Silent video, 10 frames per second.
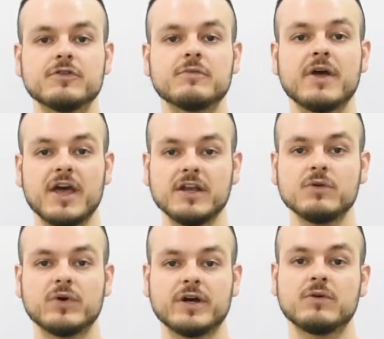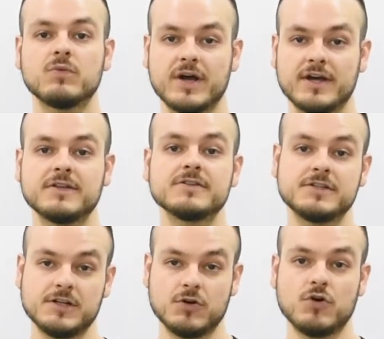anywhere via the
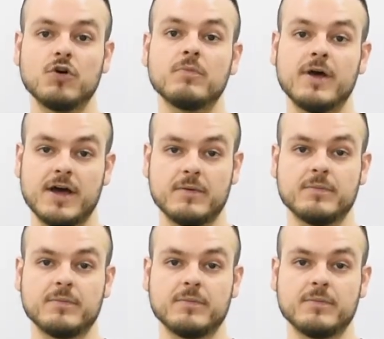Silo Home app.